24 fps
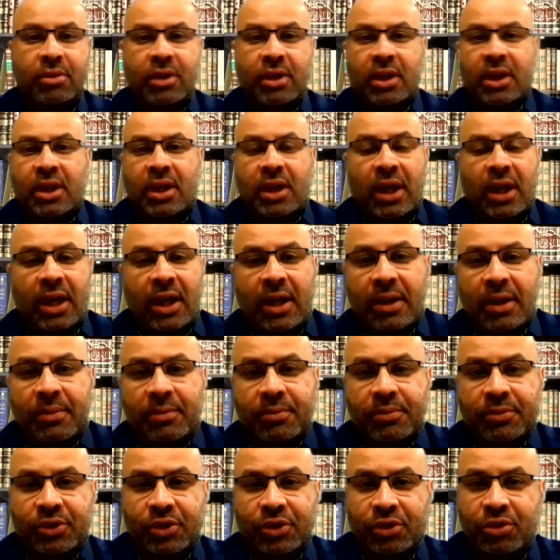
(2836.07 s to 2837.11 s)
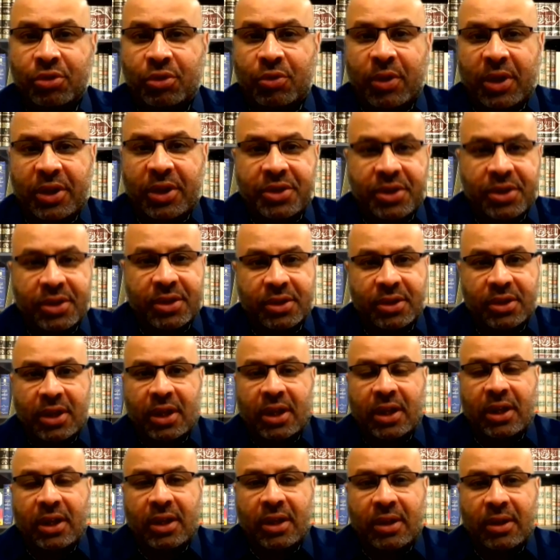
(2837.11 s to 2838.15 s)
um, so two questions
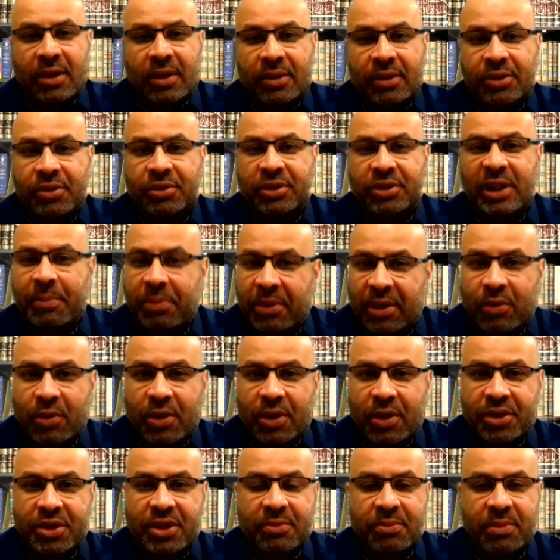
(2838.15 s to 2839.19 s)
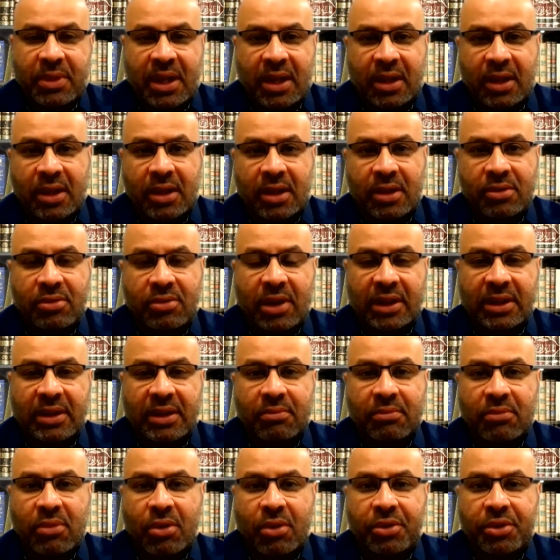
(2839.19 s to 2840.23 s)
uh, two separate questions but i'm going to direct them
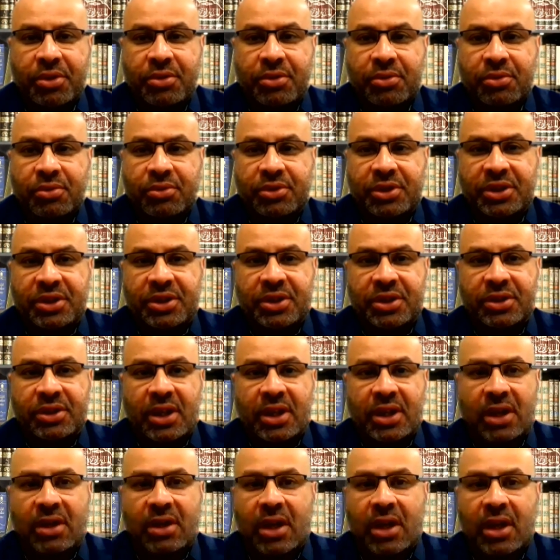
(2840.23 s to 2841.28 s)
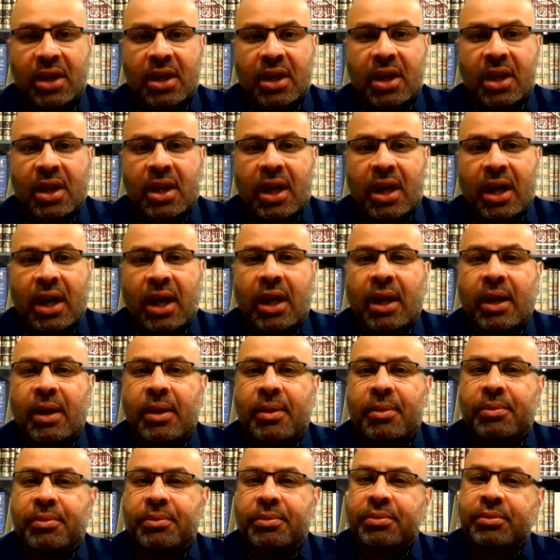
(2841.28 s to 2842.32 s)
both to sister zehra
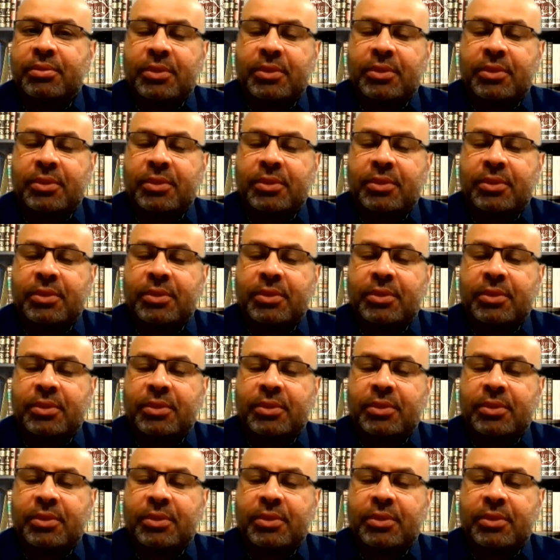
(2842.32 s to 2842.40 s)
um,